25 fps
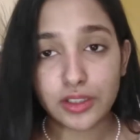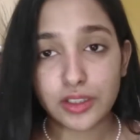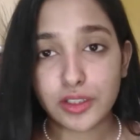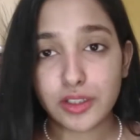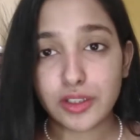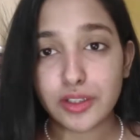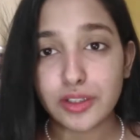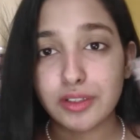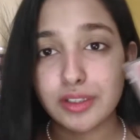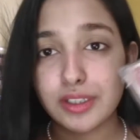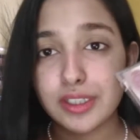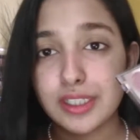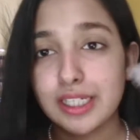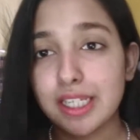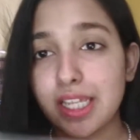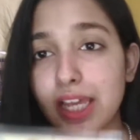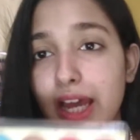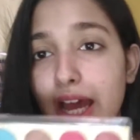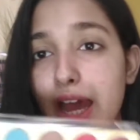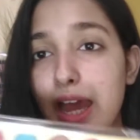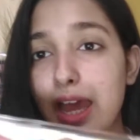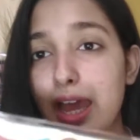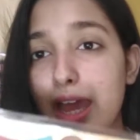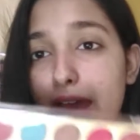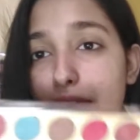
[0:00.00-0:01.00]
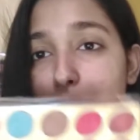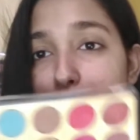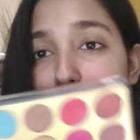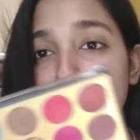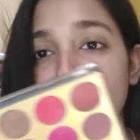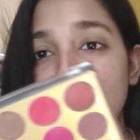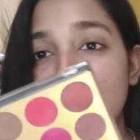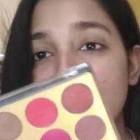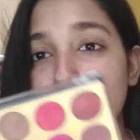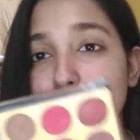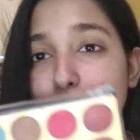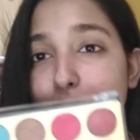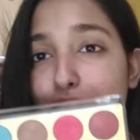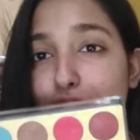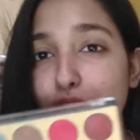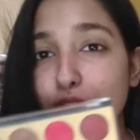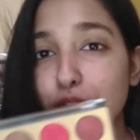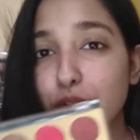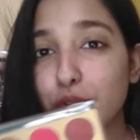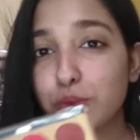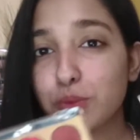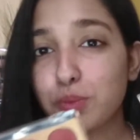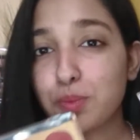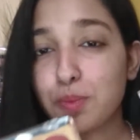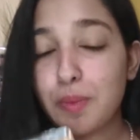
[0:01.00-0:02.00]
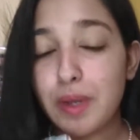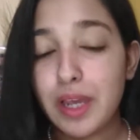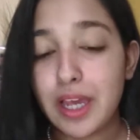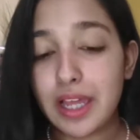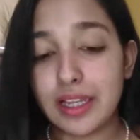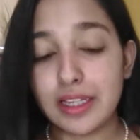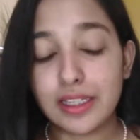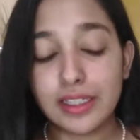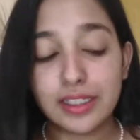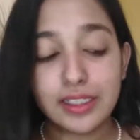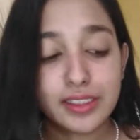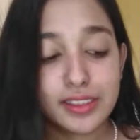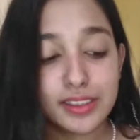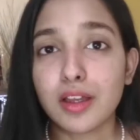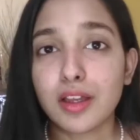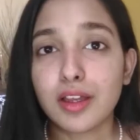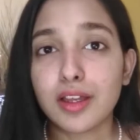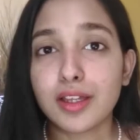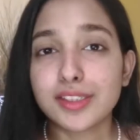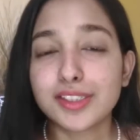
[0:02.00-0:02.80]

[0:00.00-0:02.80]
Currently I have these two palettes.